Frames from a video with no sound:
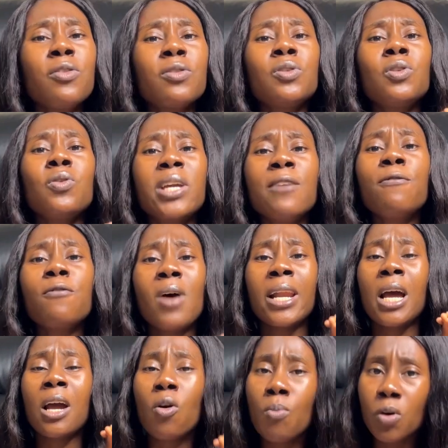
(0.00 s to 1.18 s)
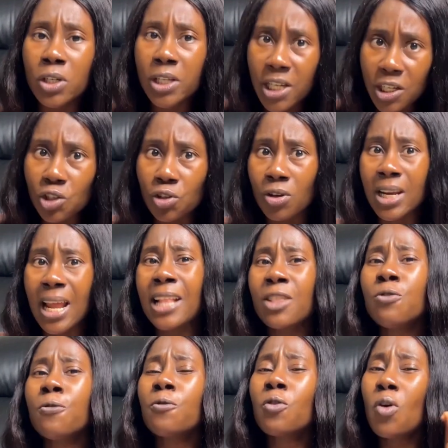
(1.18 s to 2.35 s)
you're looking for an accommodation and
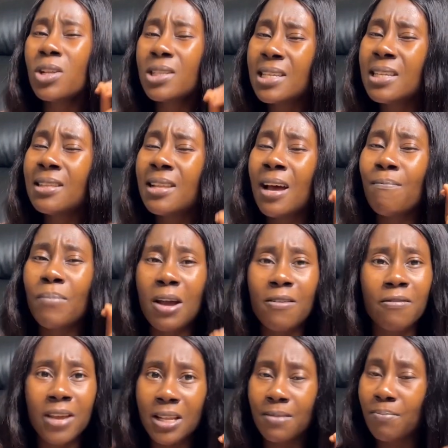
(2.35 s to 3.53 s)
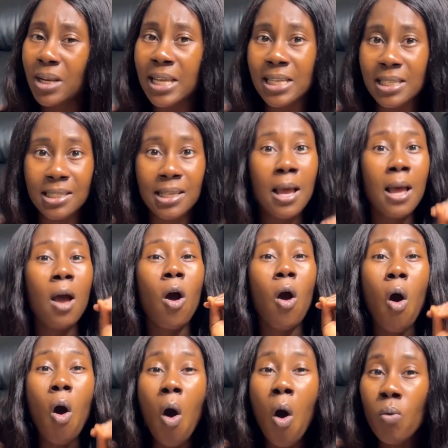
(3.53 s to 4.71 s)
you've gotten that perfect place,
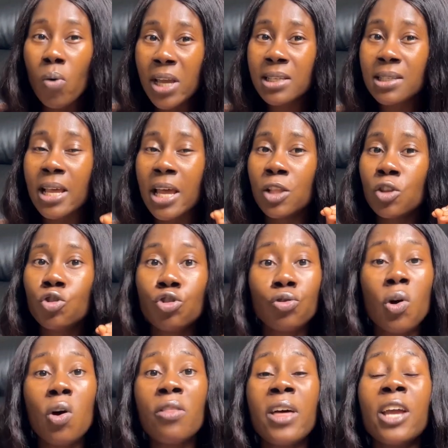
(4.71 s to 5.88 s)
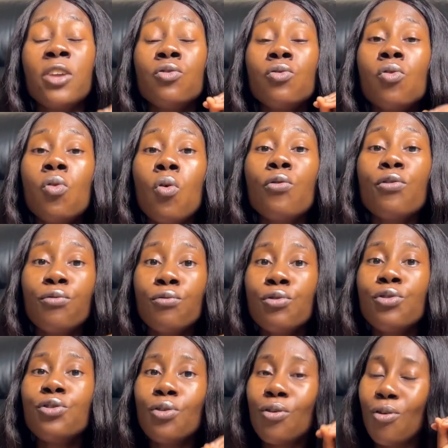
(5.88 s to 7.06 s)
always ensure that you go
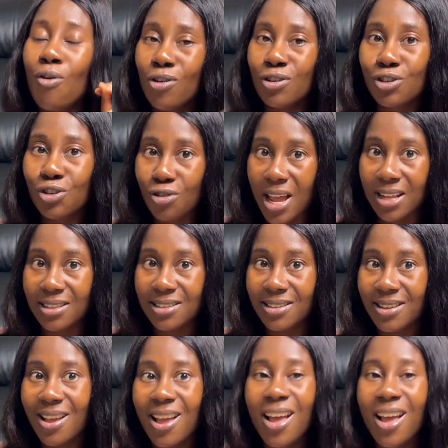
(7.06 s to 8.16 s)
through your contracts.